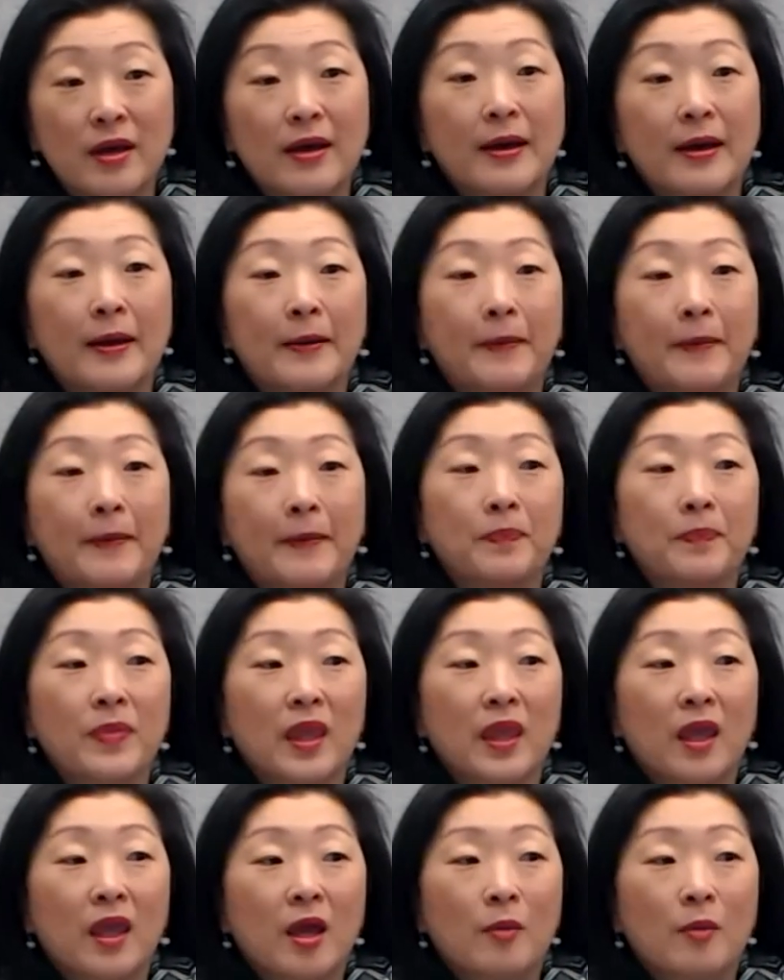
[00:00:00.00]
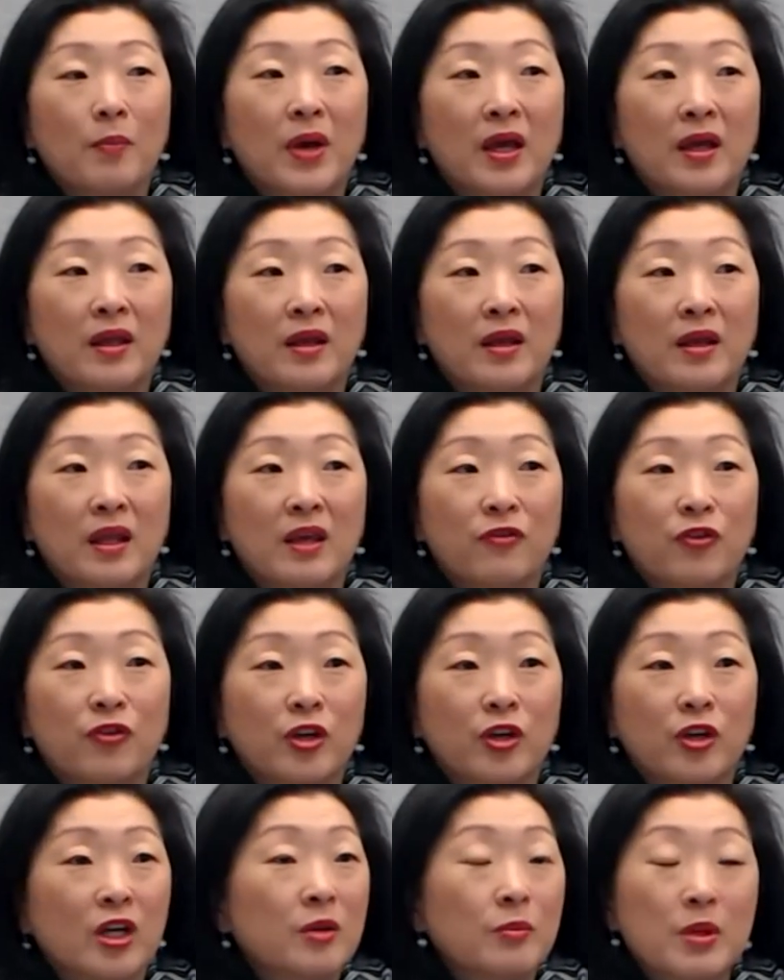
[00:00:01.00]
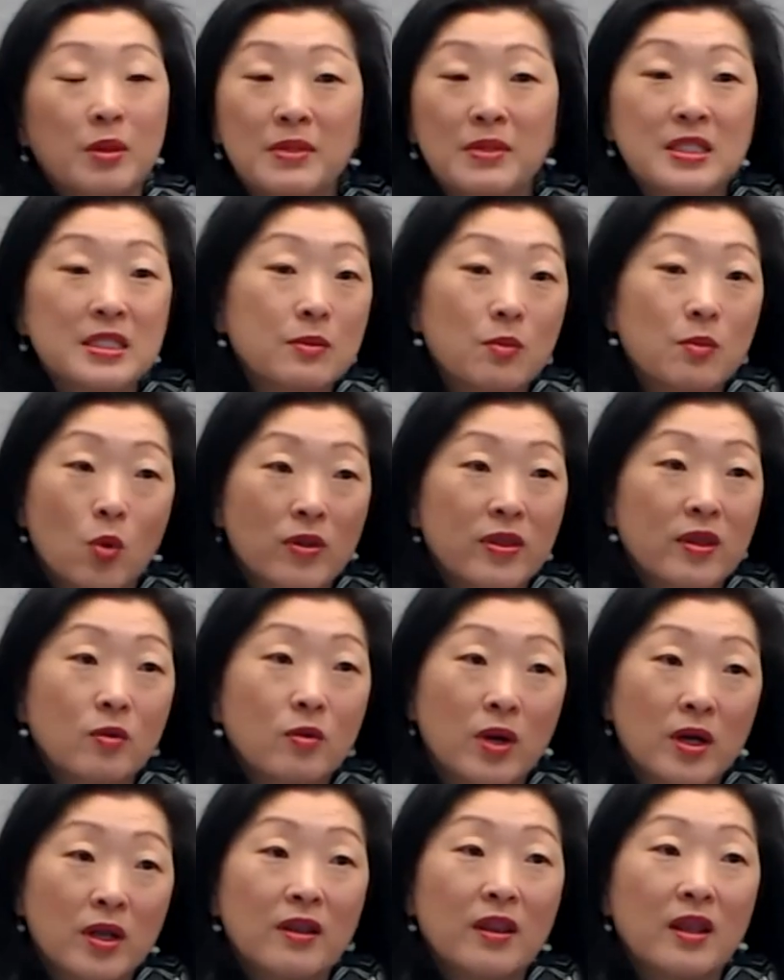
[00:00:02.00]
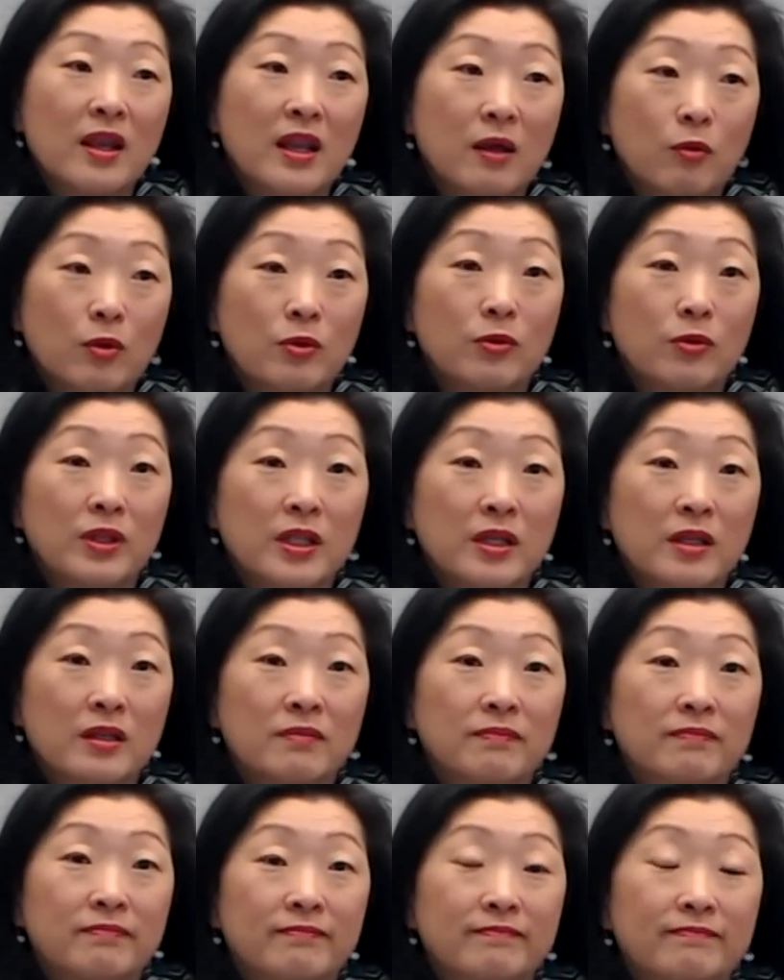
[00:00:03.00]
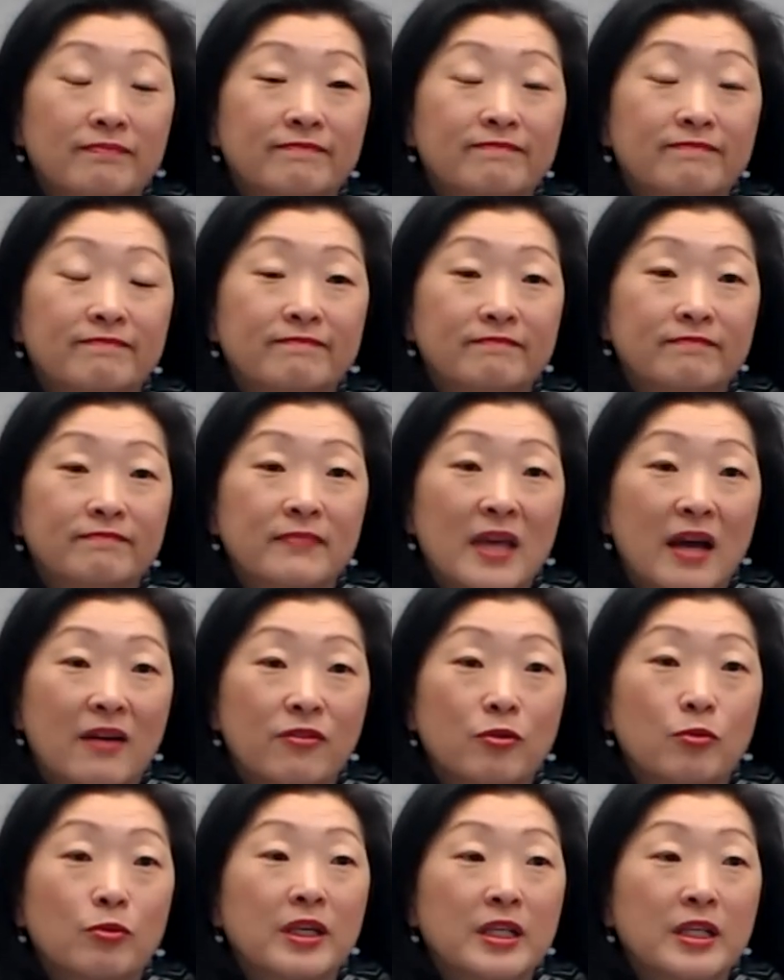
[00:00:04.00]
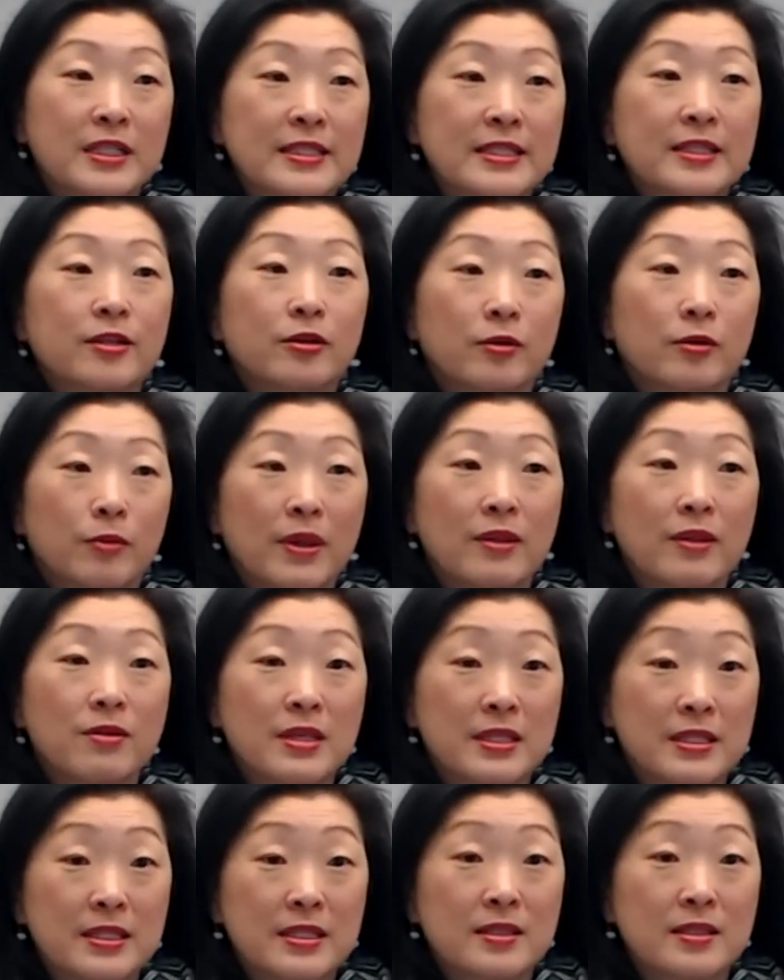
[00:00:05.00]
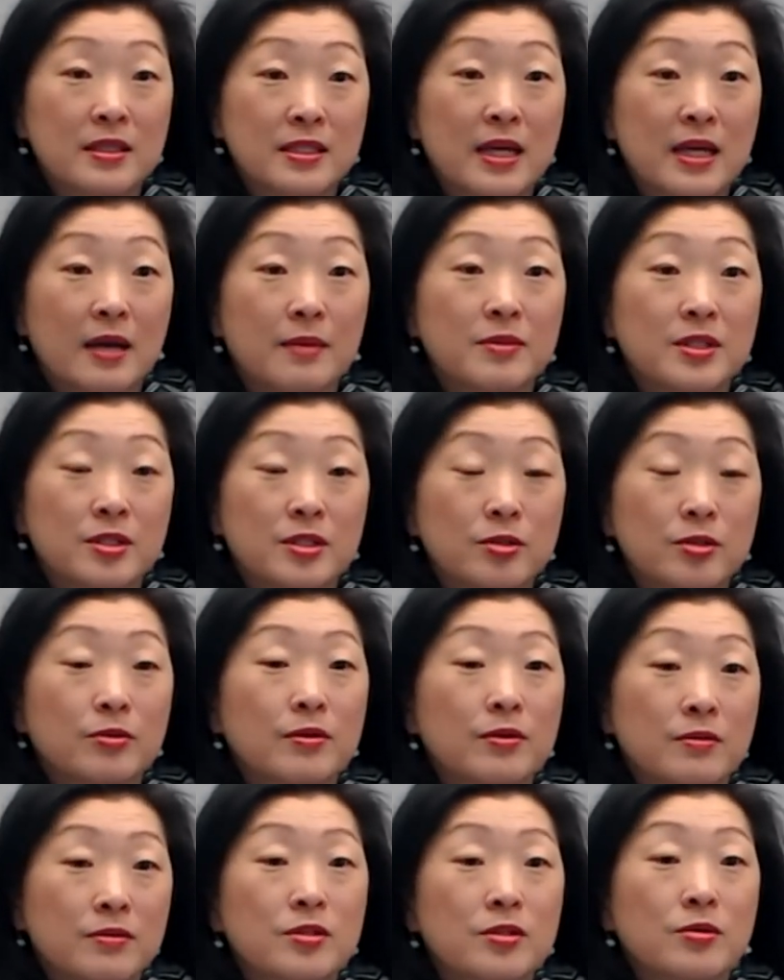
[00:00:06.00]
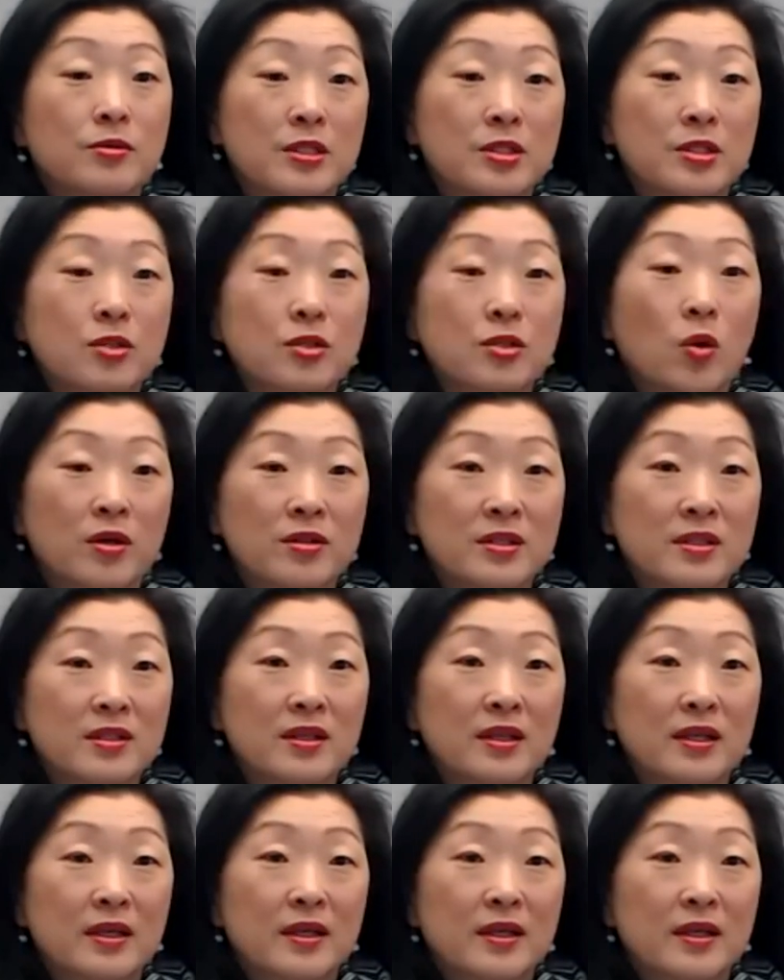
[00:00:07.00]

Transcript: Um, but if you're going to be missing more than one, then I would really have you reconsider whether this is the time to do, do this course.